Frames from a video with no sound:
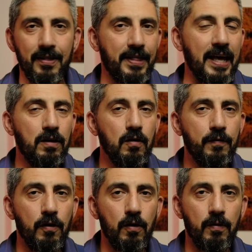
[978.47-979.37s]
Thank you
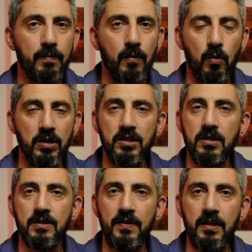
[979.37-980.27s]
for watching
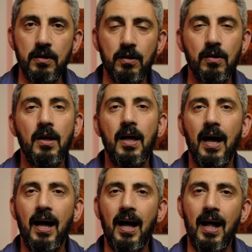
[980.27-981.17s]
this video.
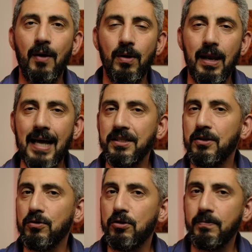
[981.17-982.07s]
I will ask you
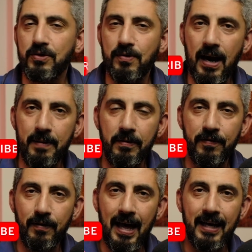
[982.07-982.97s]
to subscribe
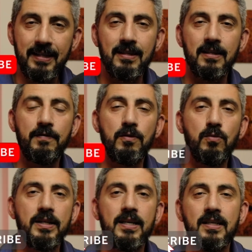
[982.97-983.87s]
if you liked it and if you
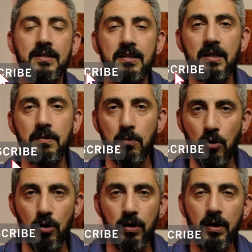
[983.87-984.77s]
want to see
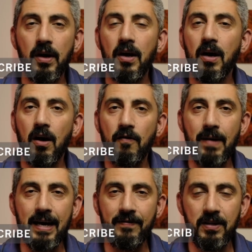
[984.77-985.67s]
more of
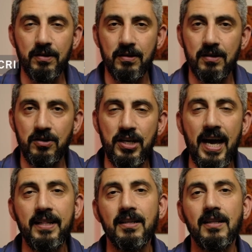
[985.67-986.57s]
my videos on this
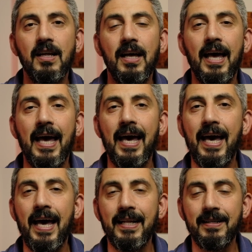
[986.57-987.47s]
channel,
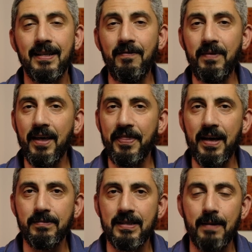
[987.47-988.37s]
and leave me a
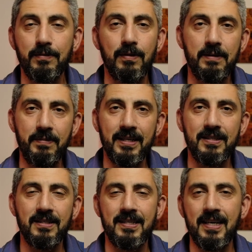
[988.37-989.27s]
thumbs up to let me
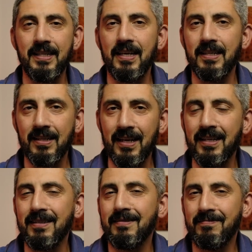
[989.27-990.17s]
understand
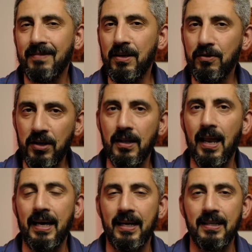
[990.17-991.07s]
that you did
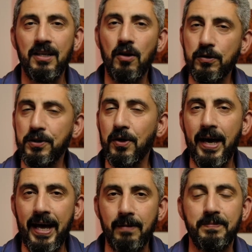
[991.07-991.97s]
like it. It also
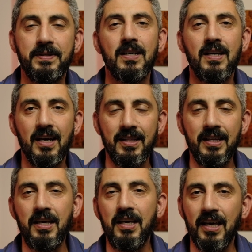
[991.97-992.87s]
helps
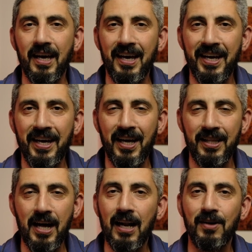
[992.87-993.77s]
the
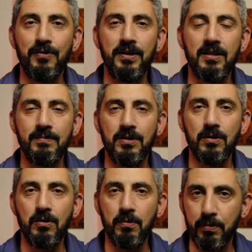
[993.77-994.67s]
algorithm
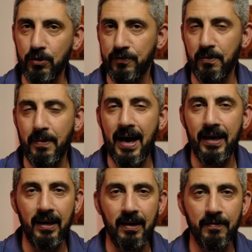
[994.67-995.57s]
to push for
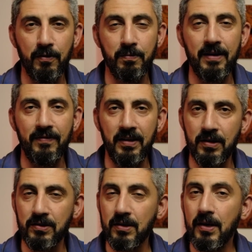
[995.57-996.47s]
my
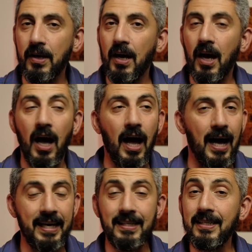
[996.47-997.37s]
videos.
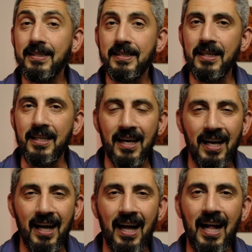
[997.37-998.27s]
I guess that's it.
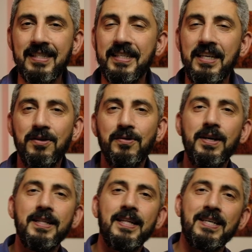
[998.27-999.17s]
I'll see you
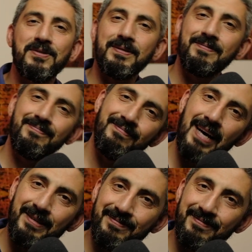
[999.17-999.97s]
in the next one. Bye.